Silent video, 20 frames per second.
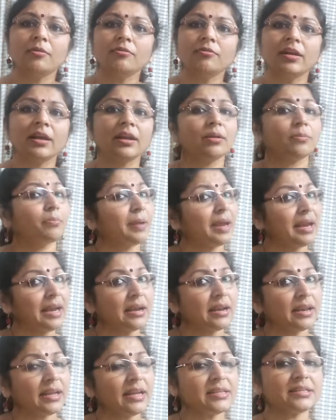Paid
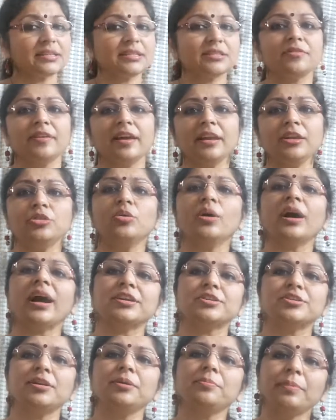reach is when you
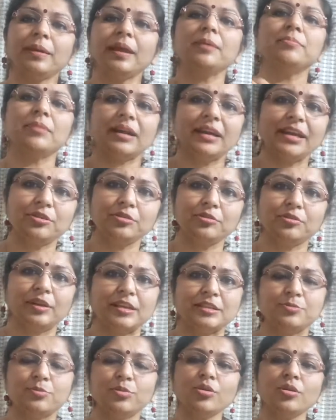actually pay money to
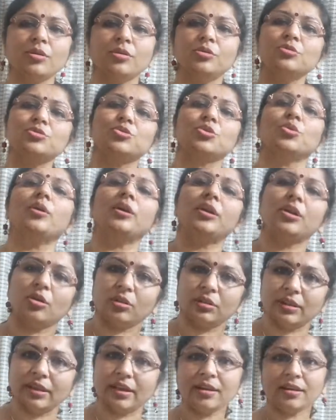Facebook to show it
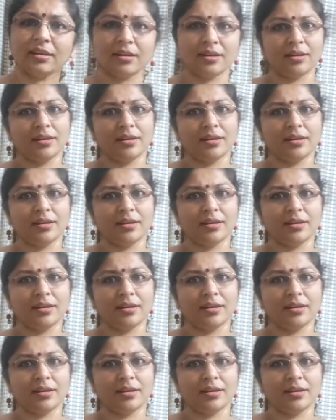on their